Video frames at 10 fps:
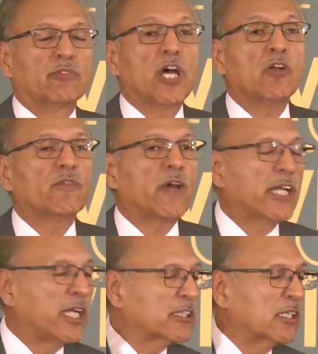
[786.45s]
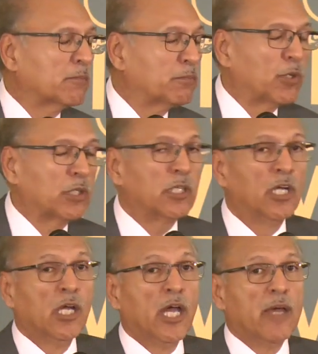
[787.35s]
Without financial
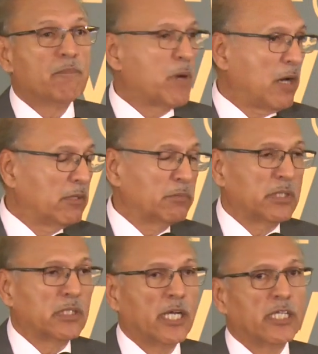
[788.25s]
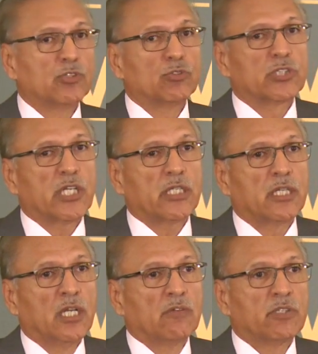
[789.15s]
empowerment, as you said,